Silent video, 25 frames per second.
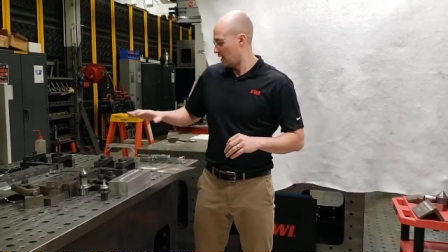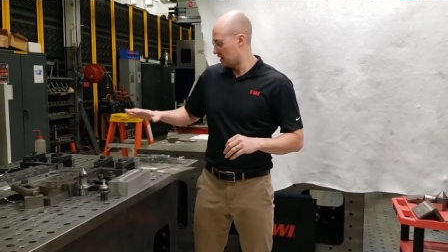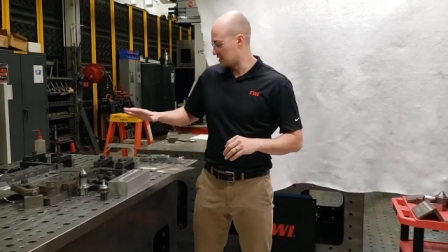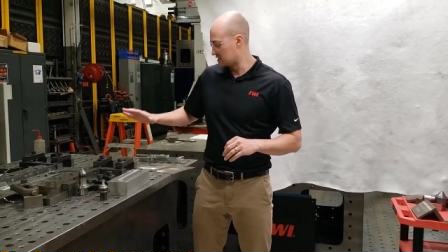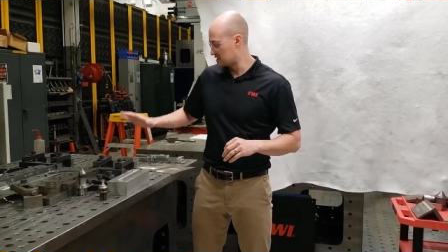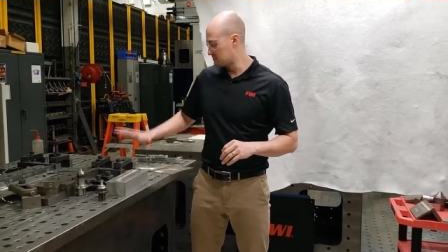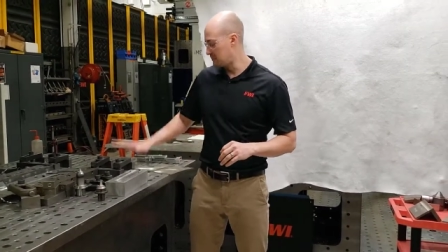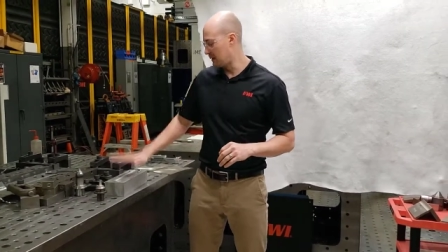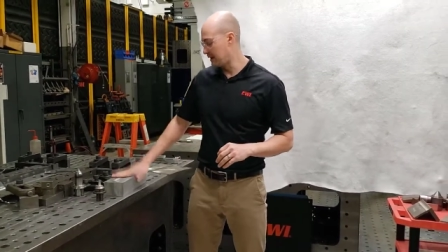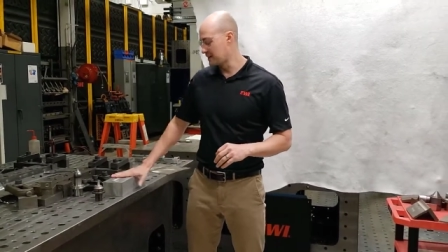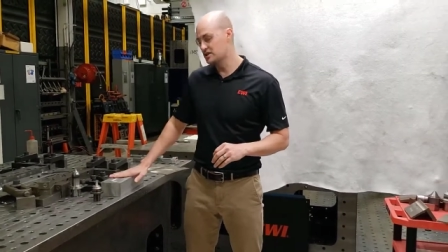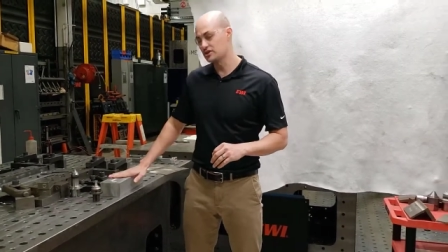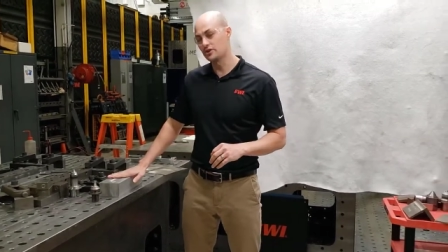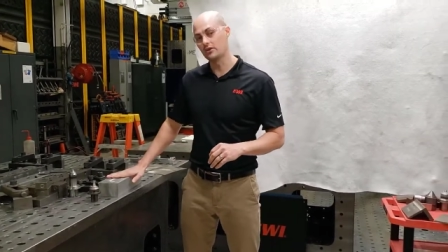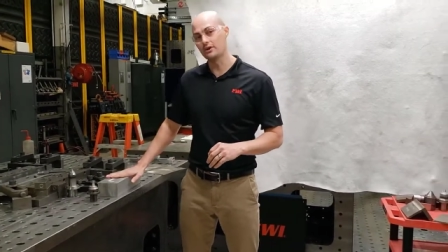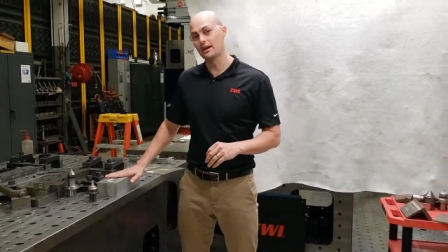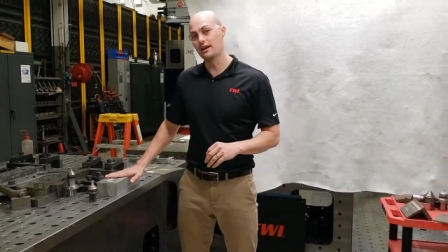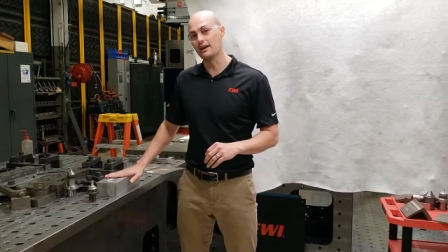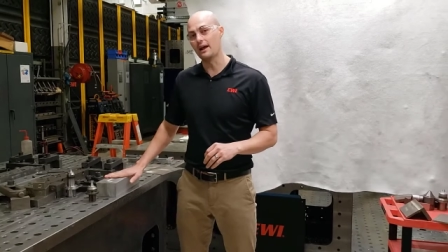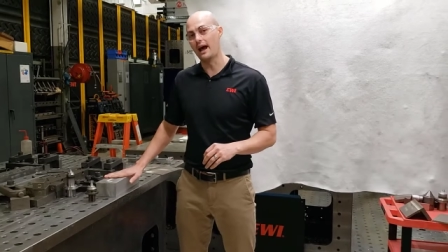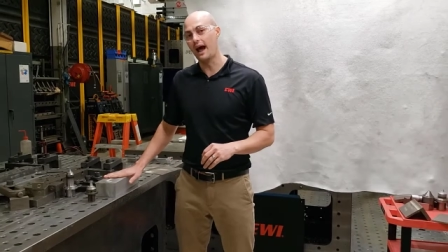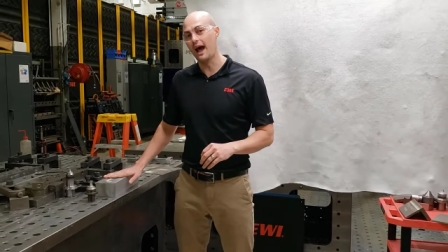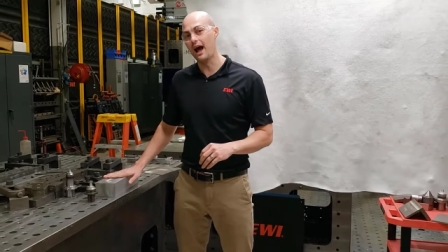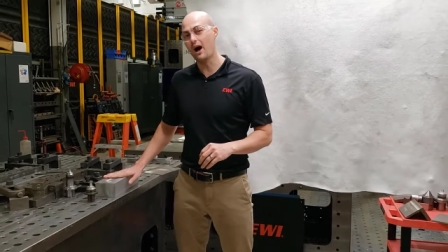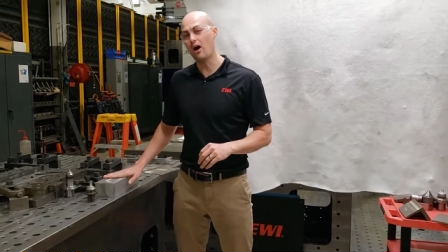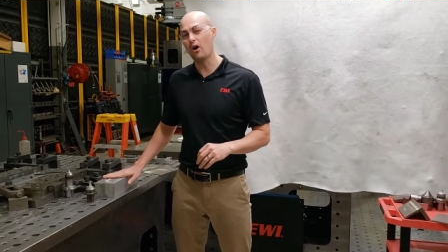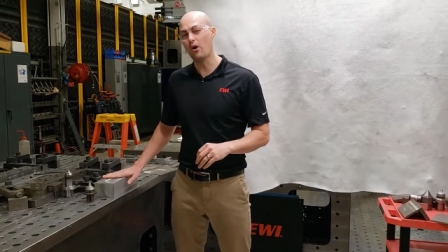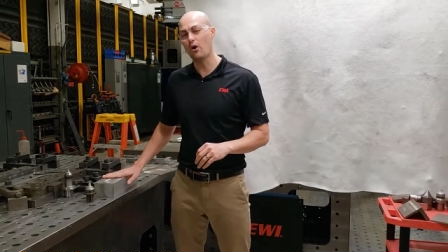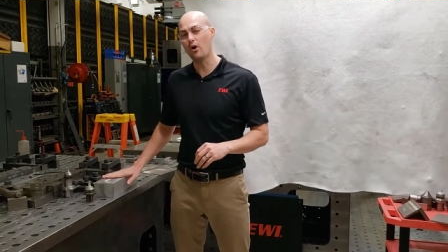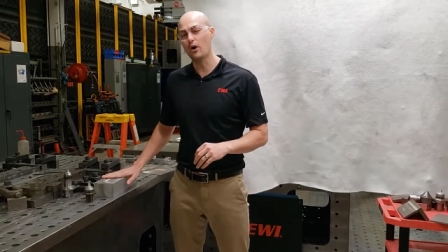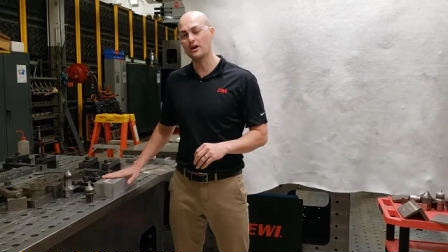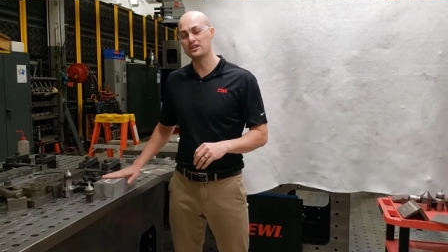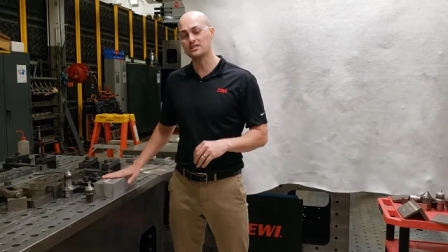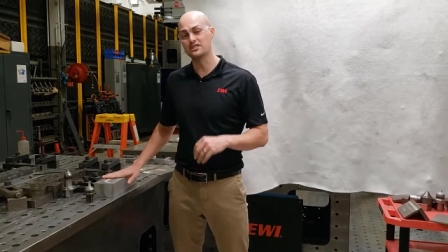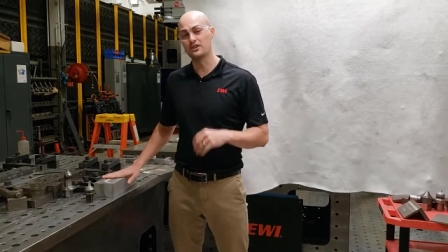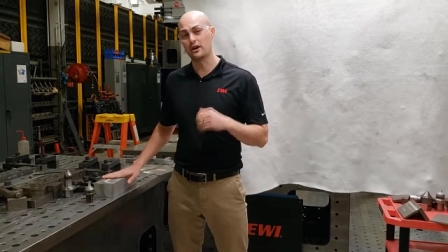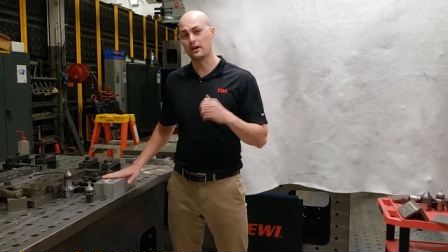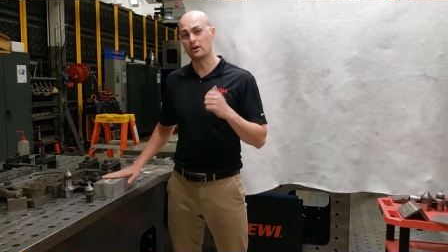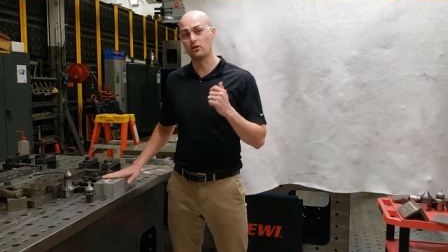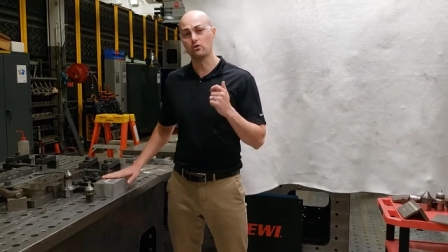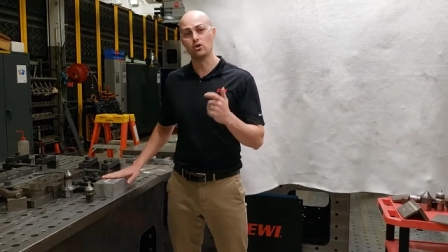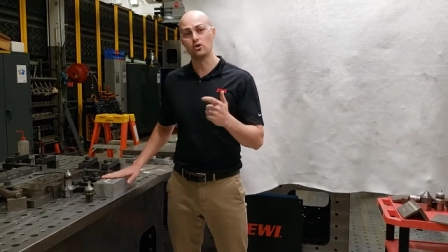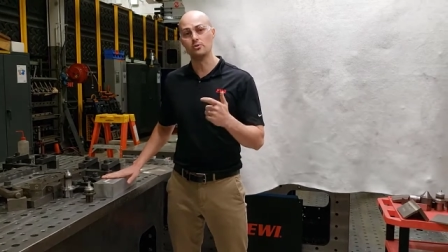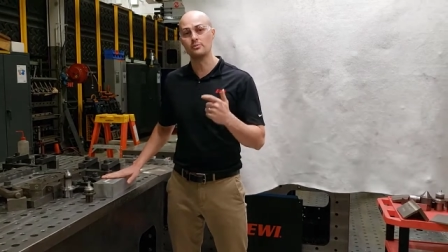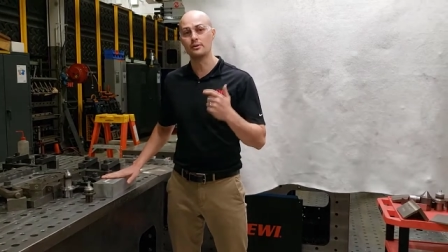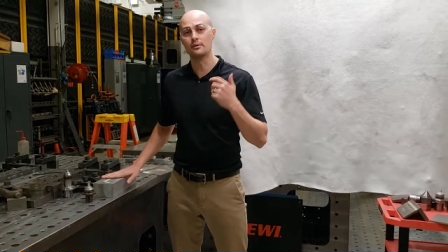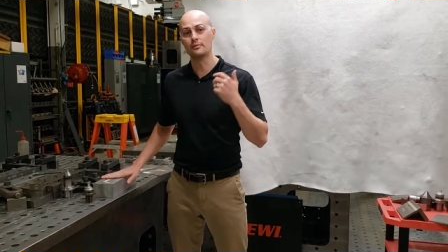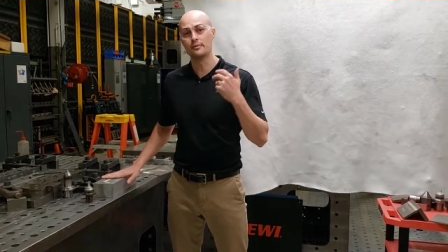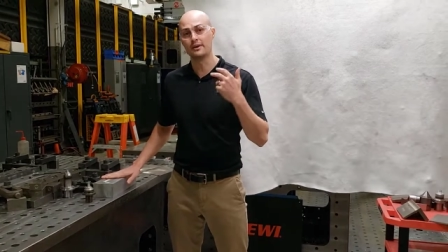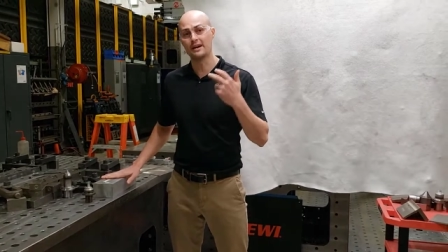especially in alloys like
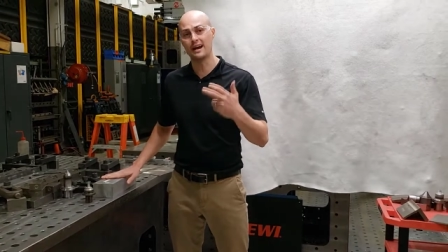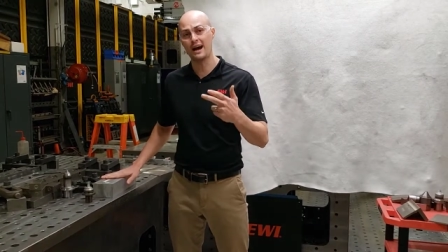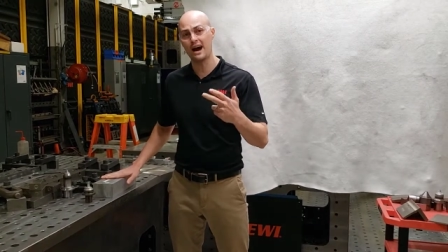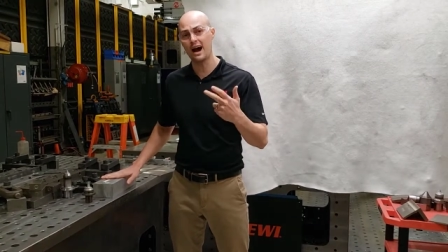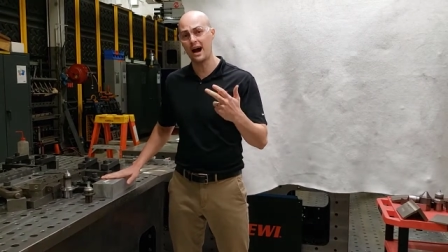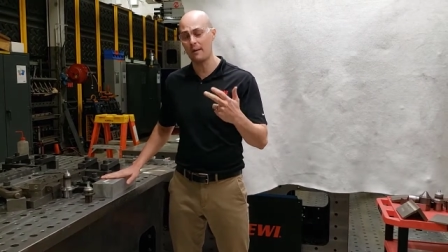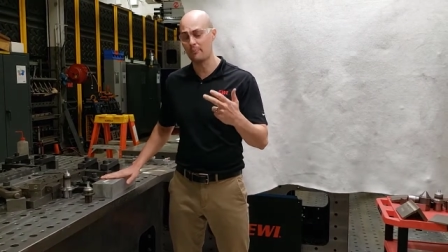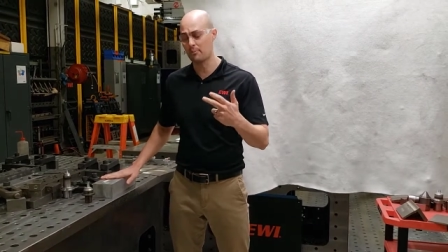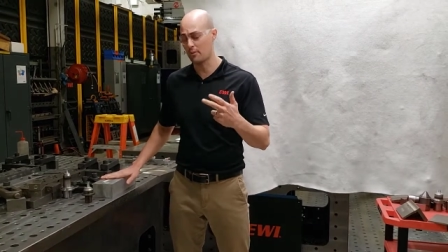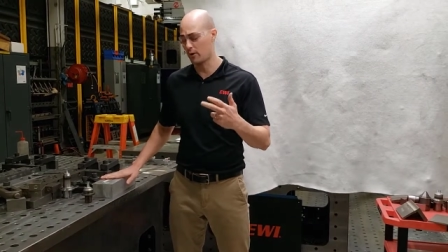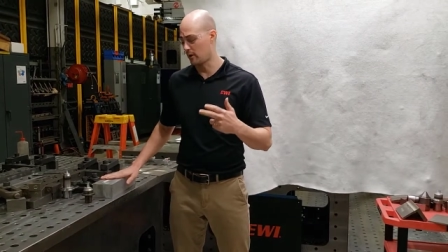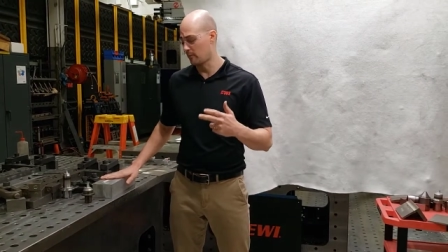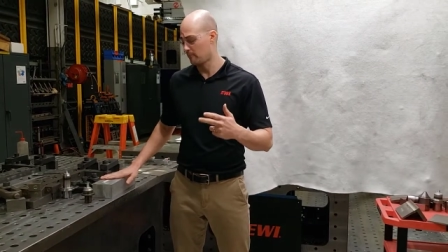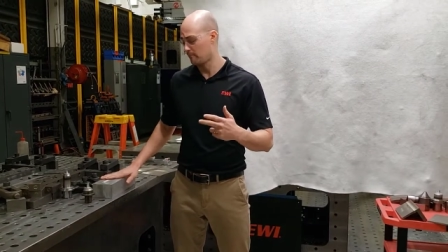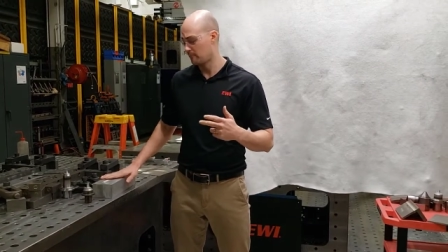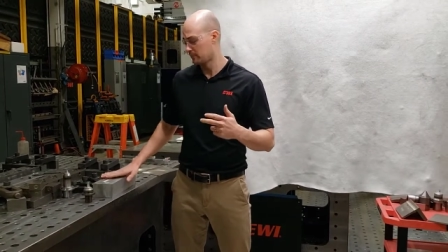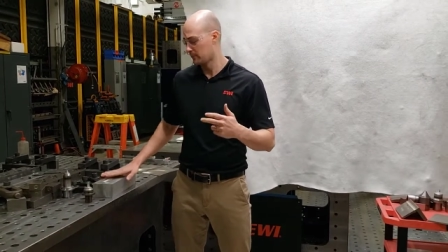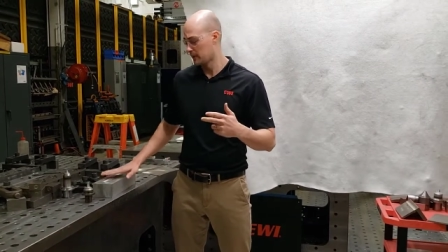aluminum and copper.